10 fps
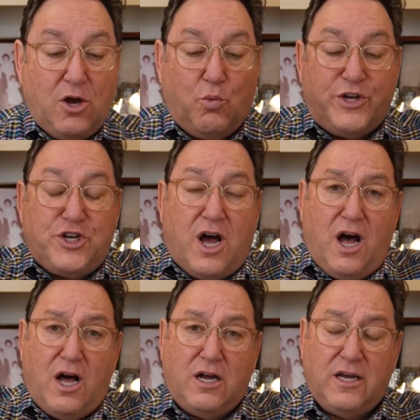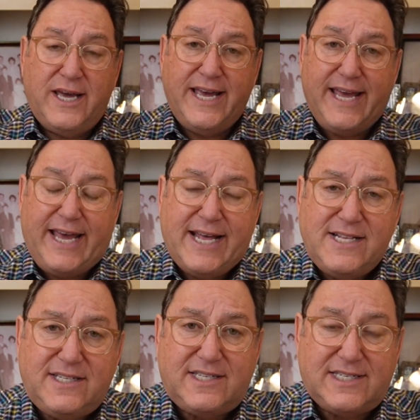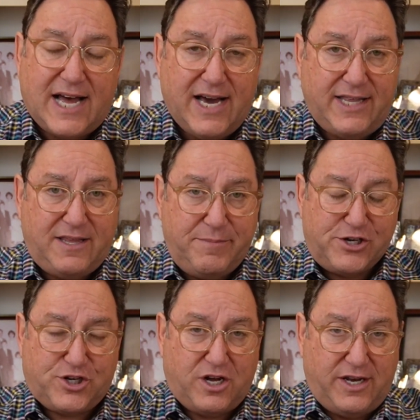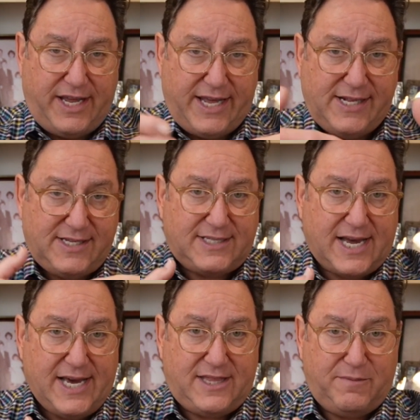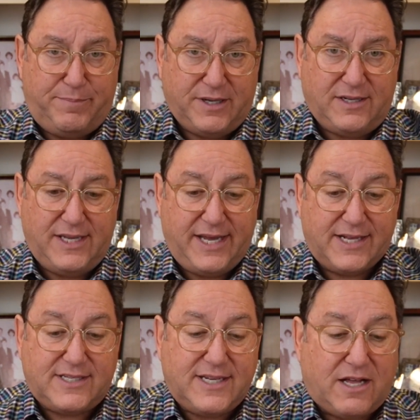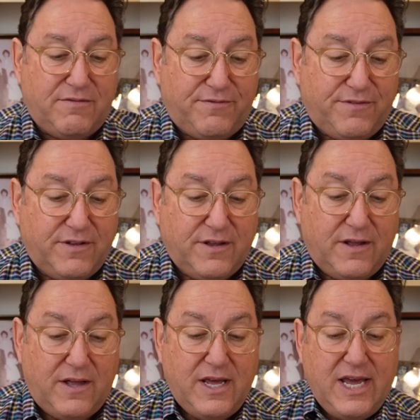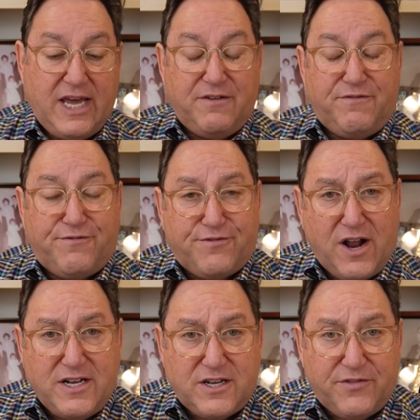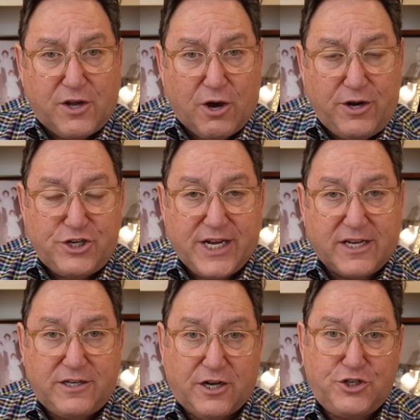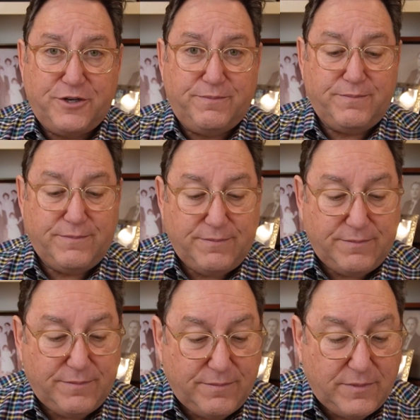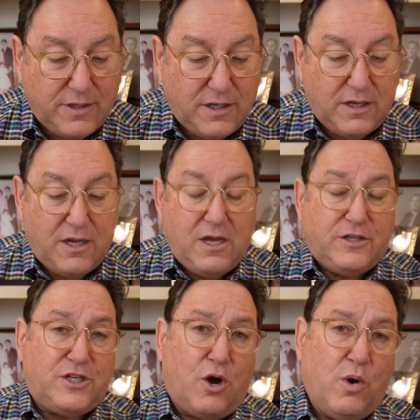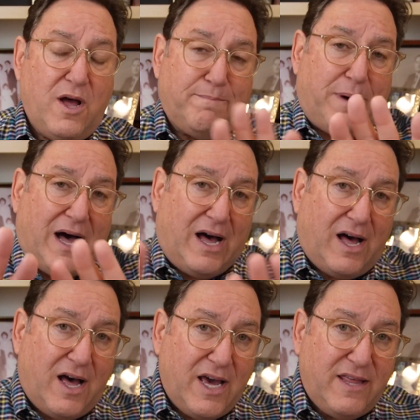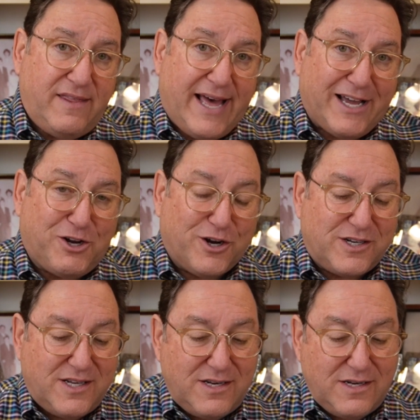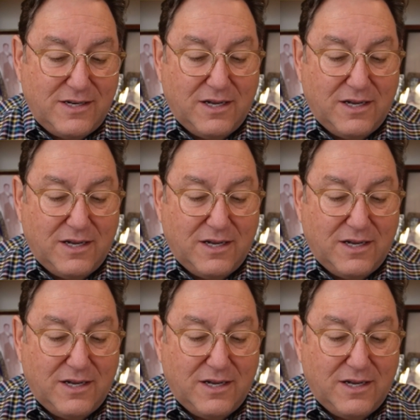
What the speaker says: which hung inside the Mishkan, inside the building itself, in front of the Kodesh HaKadoshim. So behind that curtain